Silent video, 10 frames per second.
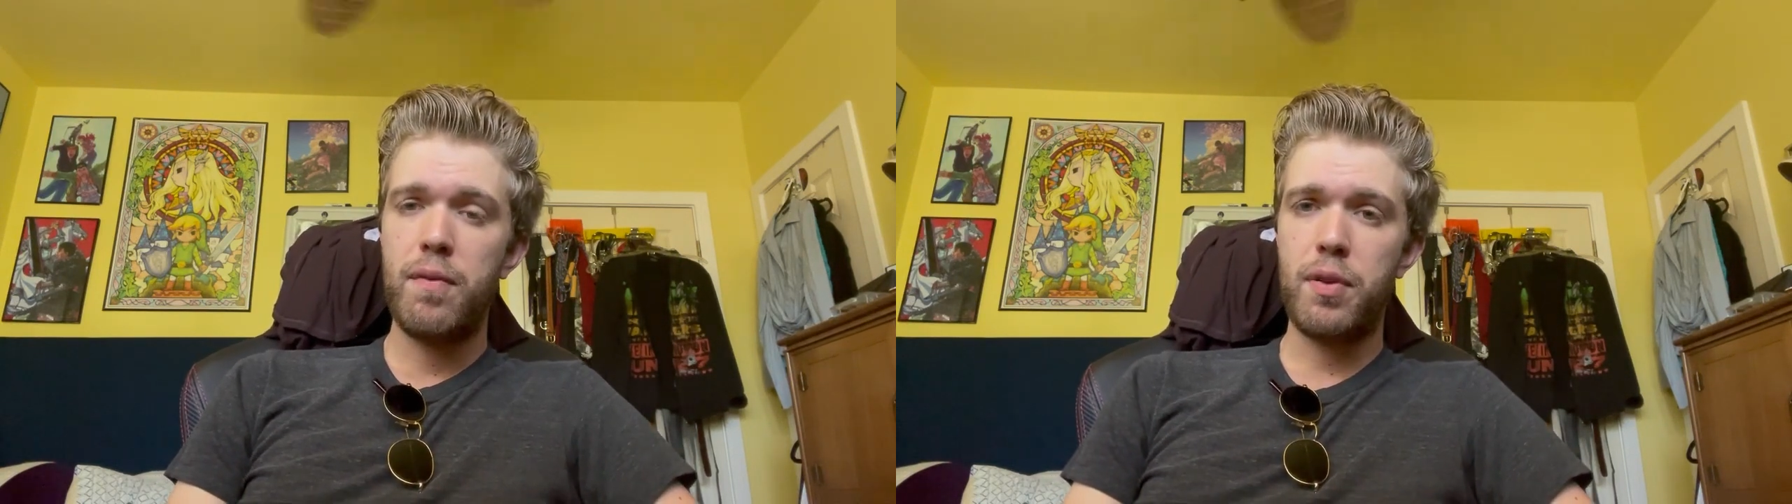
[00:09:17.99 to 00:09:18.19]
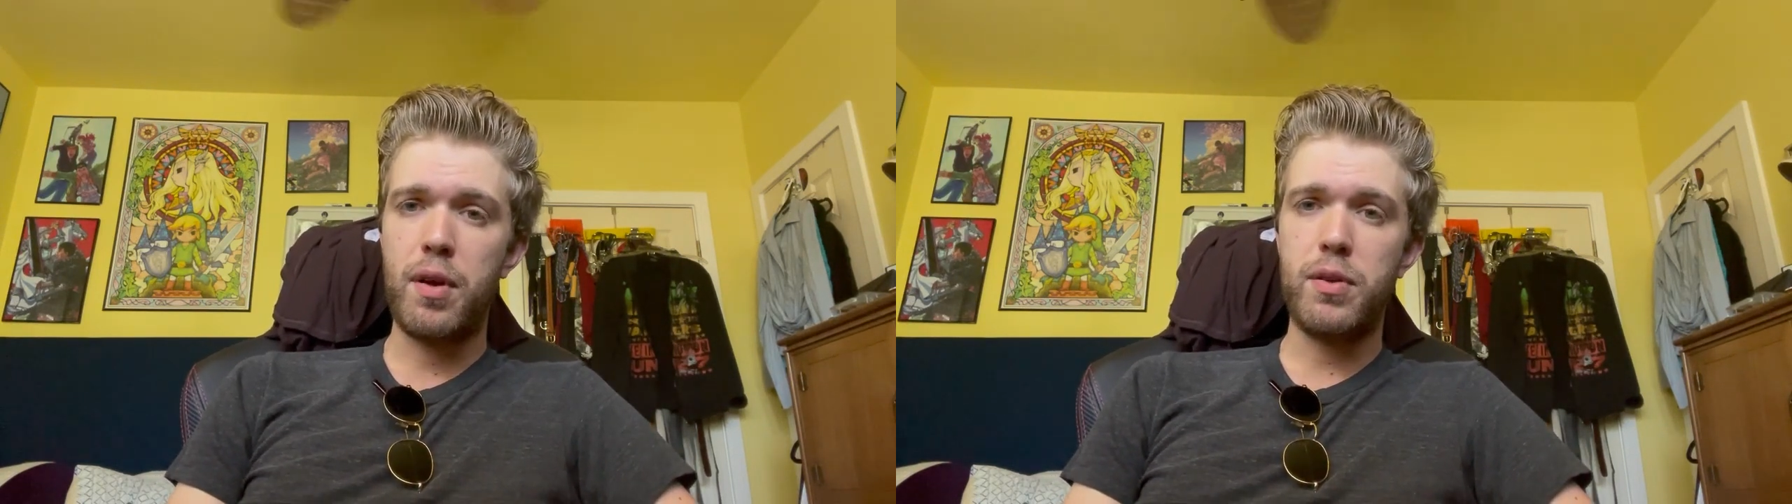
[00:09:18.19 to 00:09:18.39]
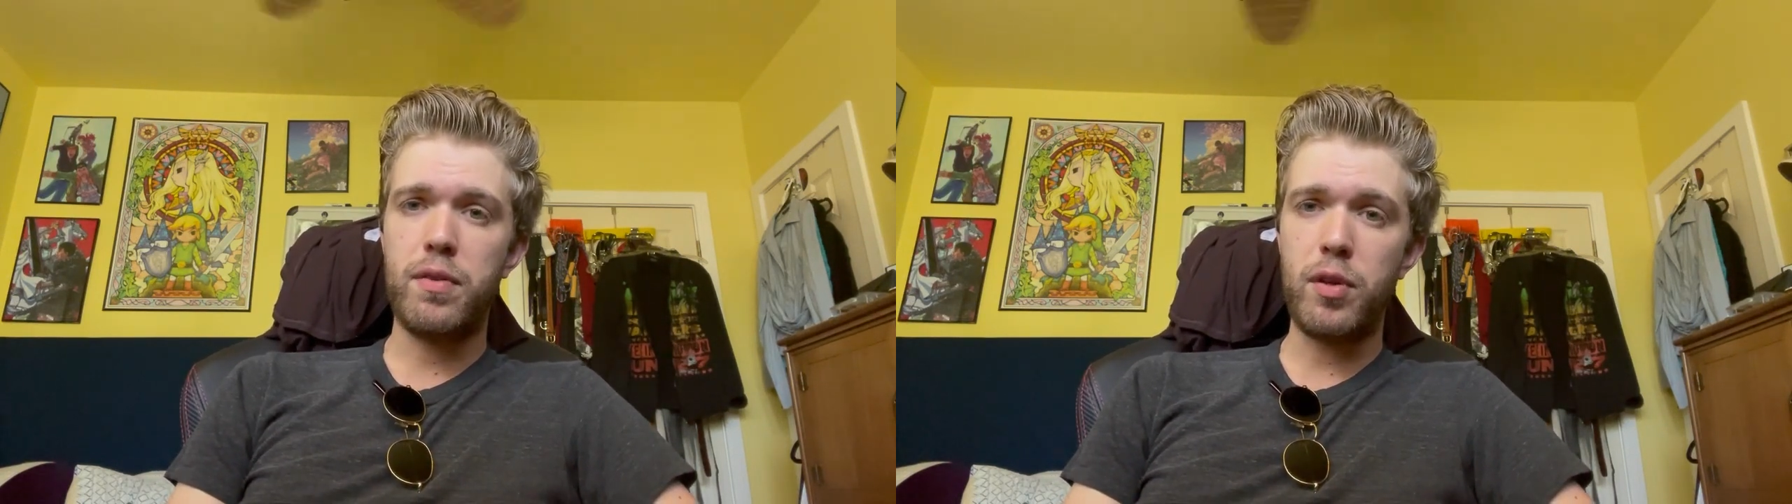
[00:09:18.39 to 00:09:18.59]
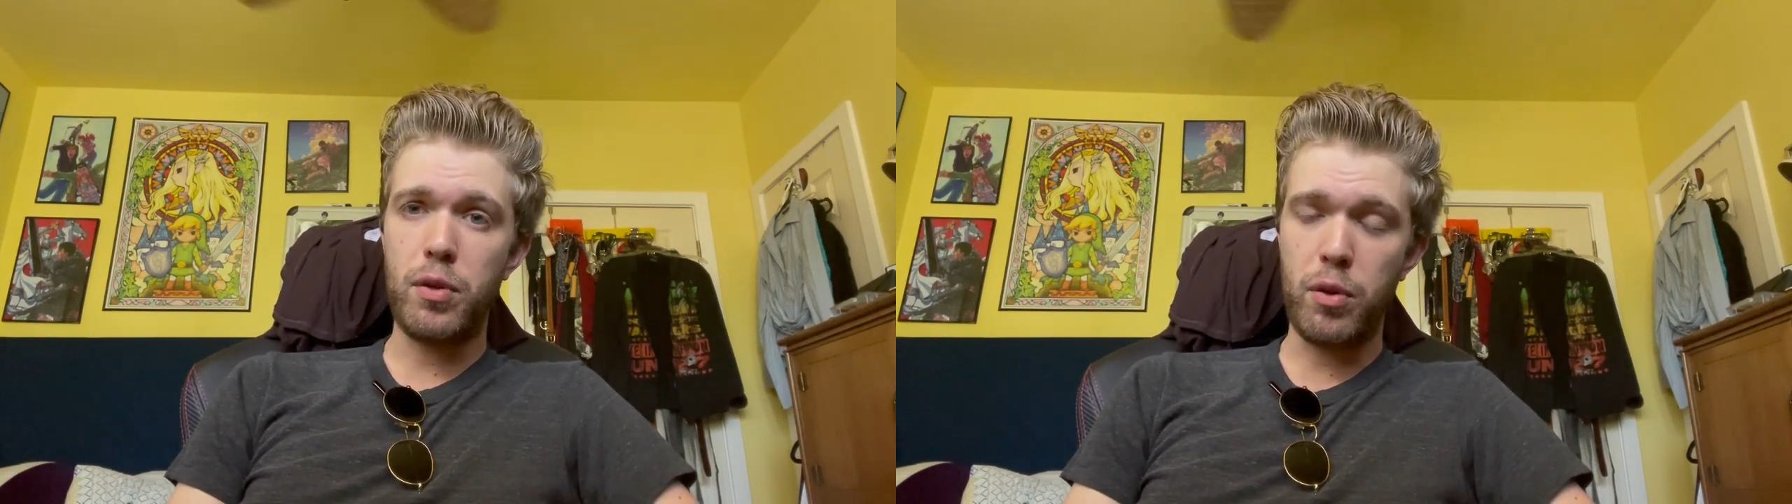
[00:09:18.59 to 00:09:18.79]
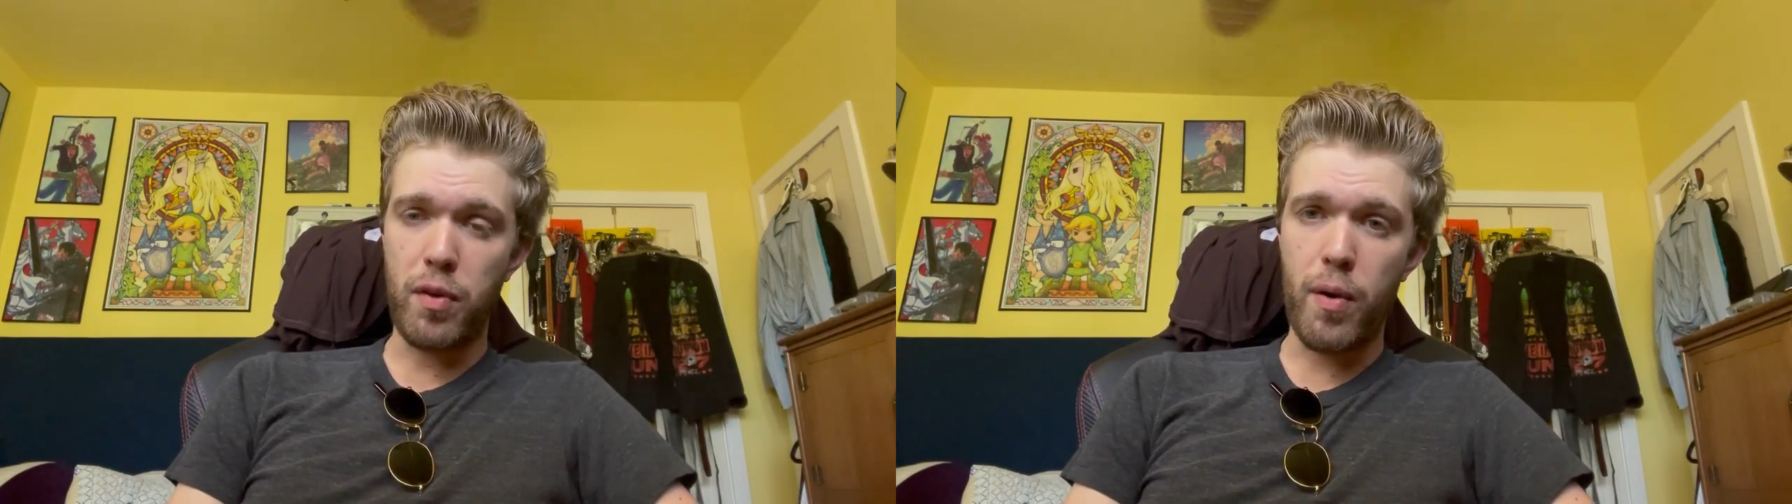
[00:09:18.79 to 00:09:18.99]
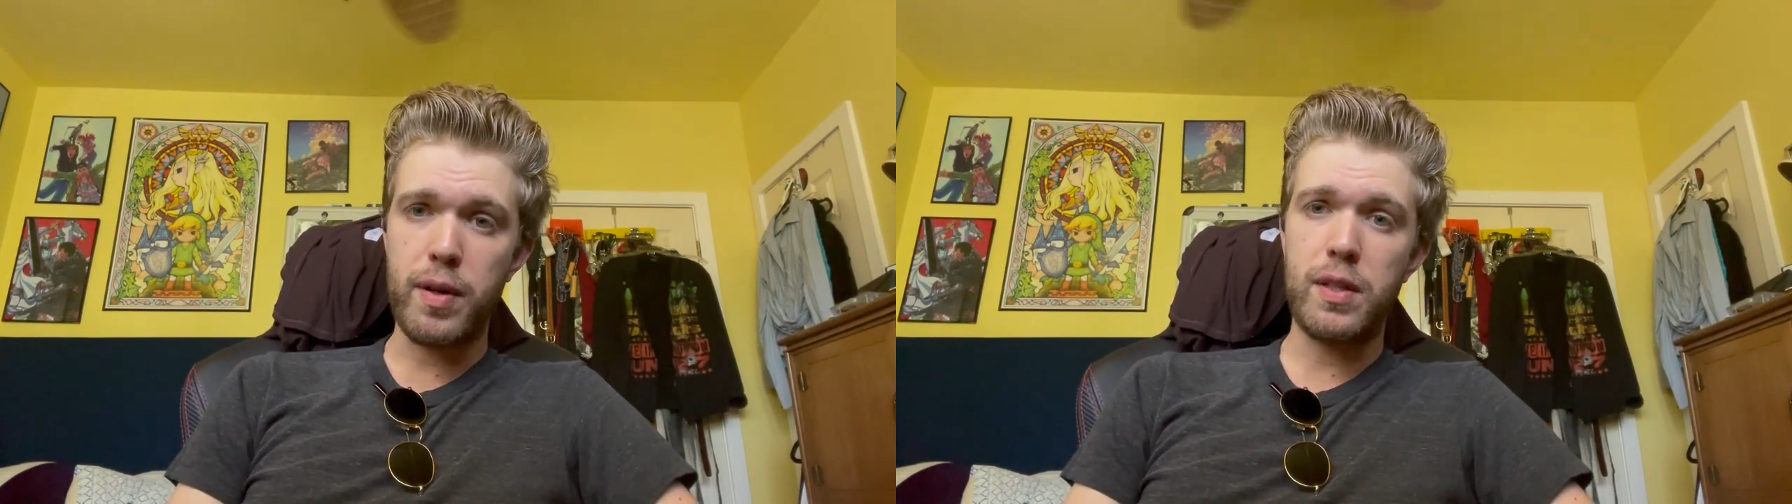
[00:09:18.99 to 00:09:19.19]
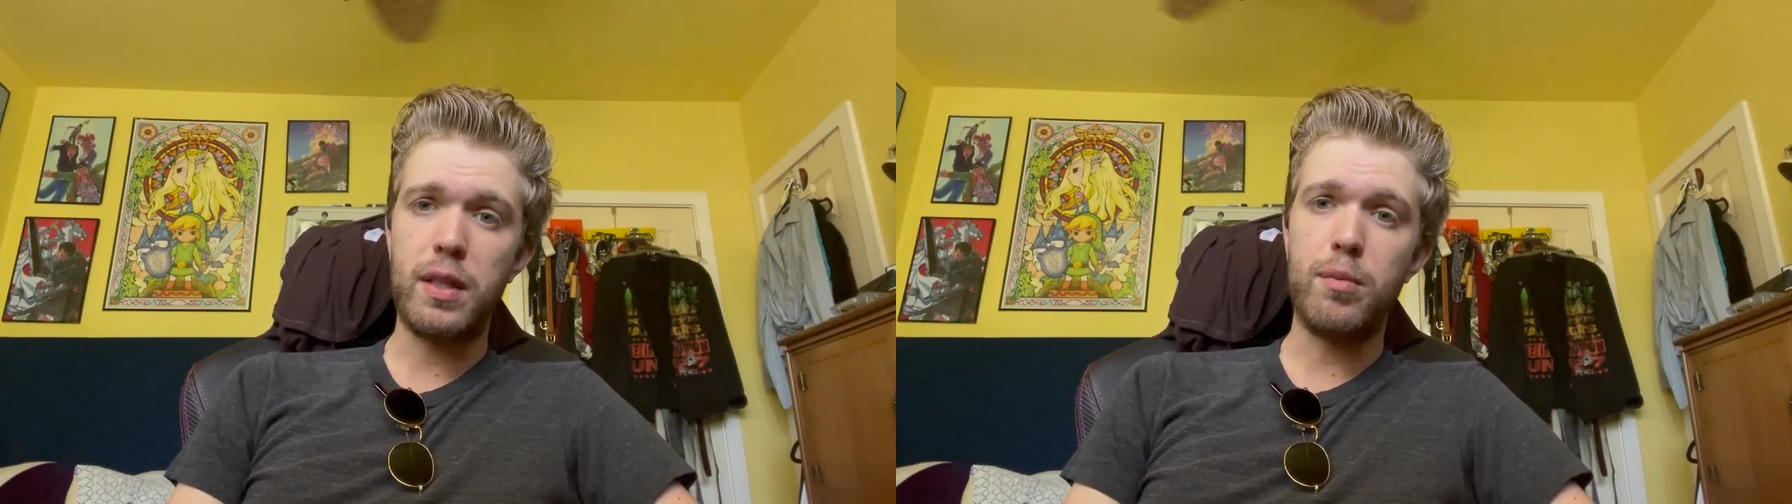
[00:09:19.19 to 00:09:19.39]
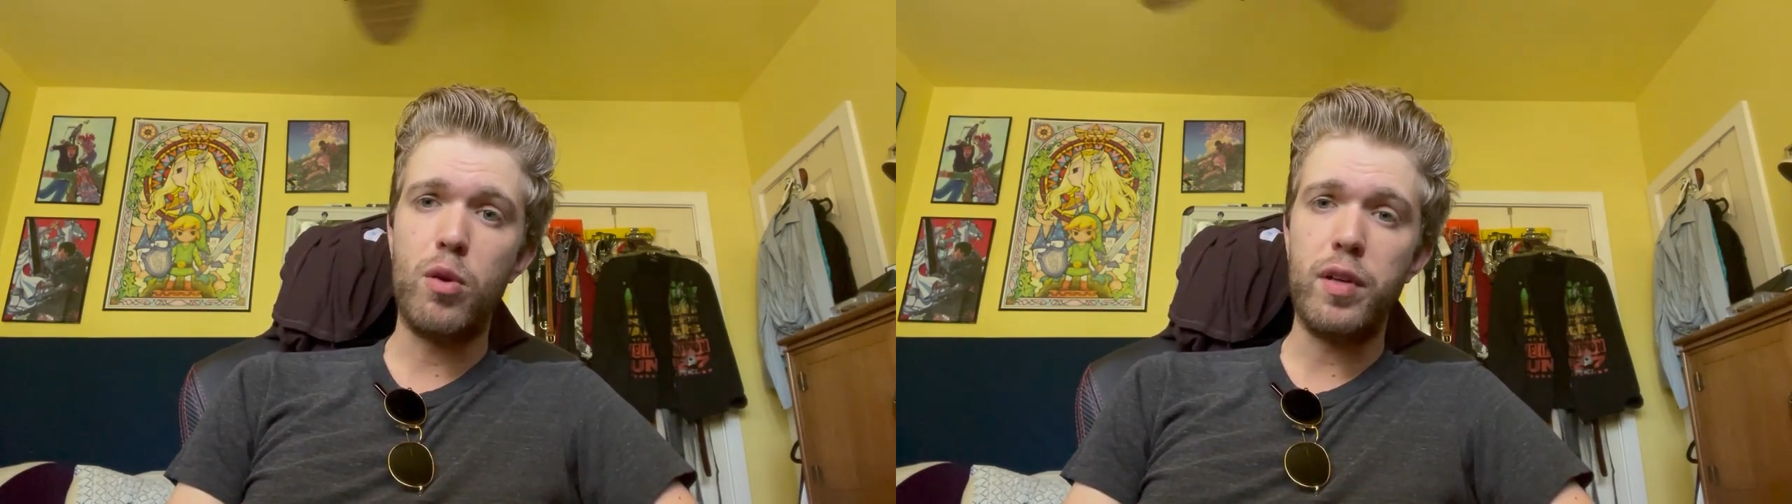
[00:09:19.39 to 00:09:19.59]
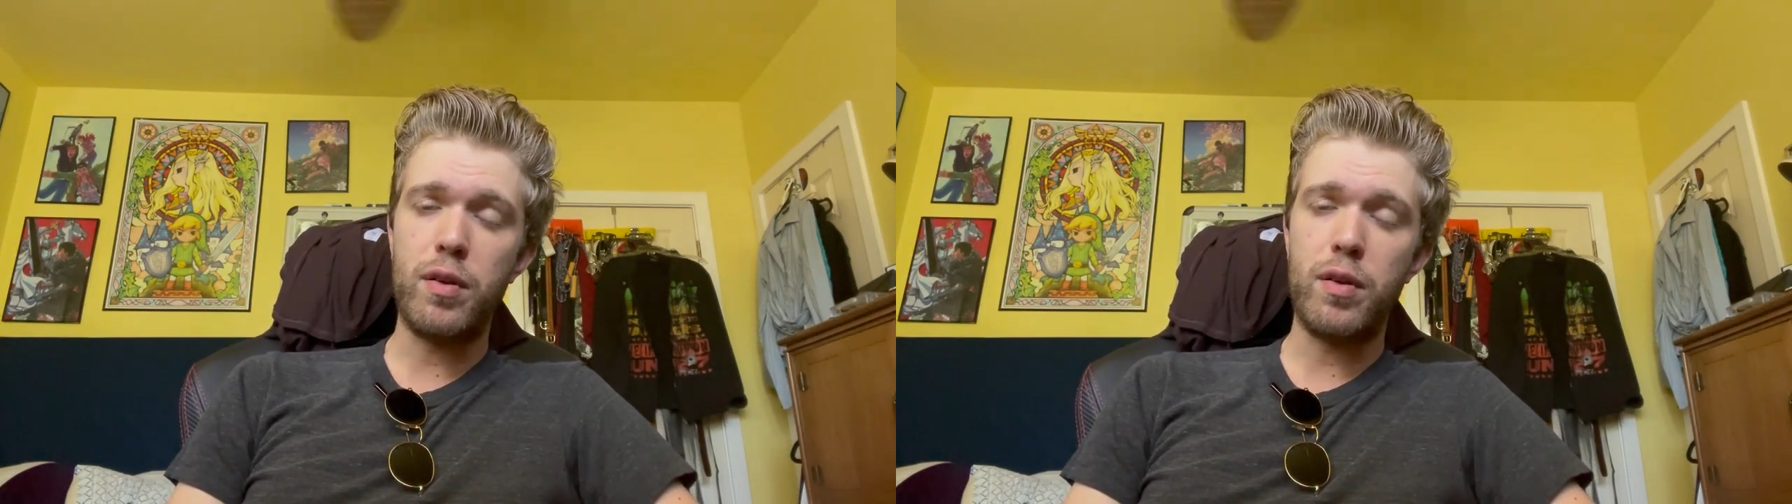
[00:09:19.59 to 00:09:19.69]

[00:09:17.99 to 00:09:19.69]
For those of you who've already seen the movie,